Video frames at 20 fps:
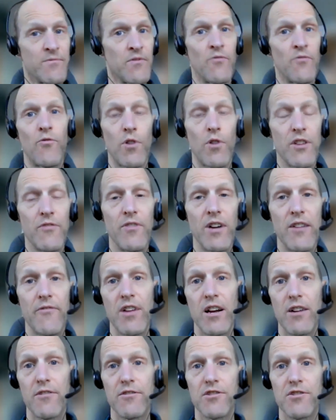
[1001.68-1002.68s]

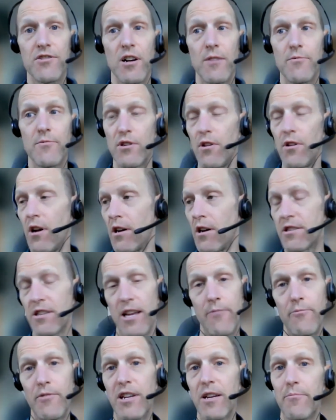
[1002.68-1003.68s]
45,000 jobs lost.
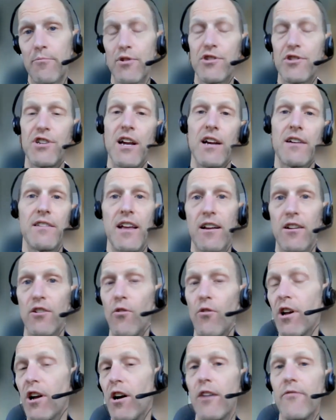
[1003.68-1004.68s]
And we can project that
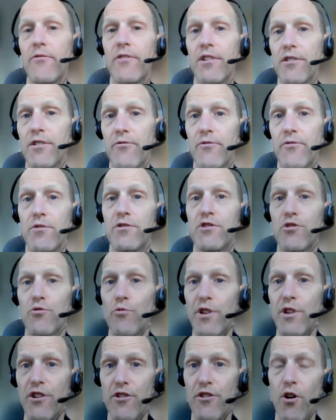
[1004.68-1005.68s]
going off into the future.
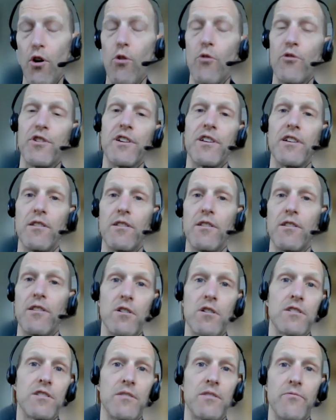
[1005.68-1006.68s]
We know that in
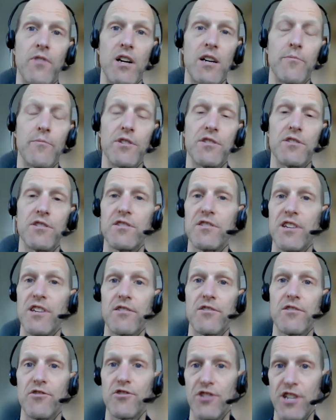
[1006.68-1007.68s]
low-cost environments, this
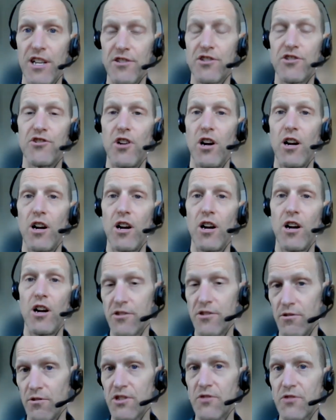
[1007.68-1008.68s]
sector sheds jobs
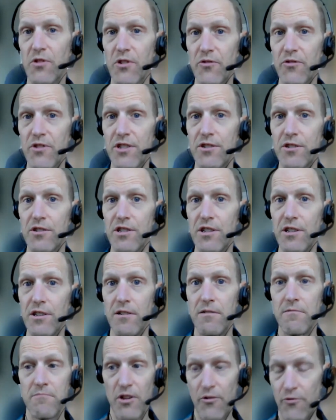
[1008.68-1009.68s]
as it looks for efficiency.
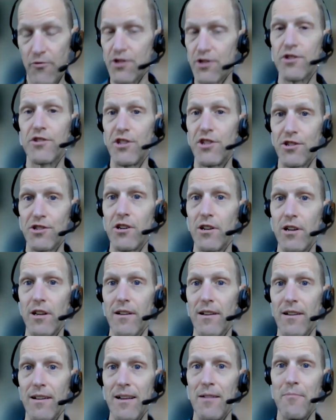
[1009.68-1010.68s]
Efficiency is
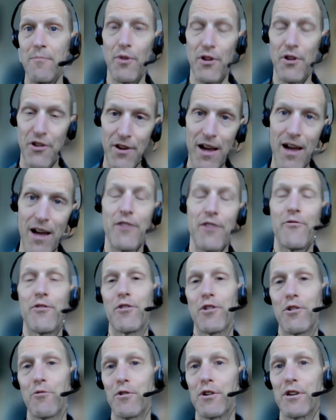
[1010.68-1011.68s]
good, but not if
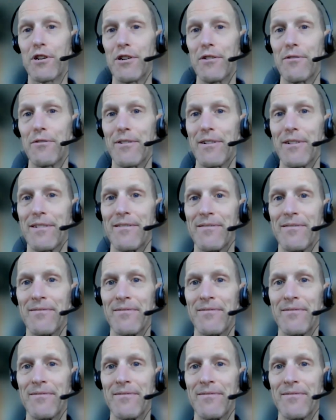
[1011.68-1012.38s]
you're a worker, right?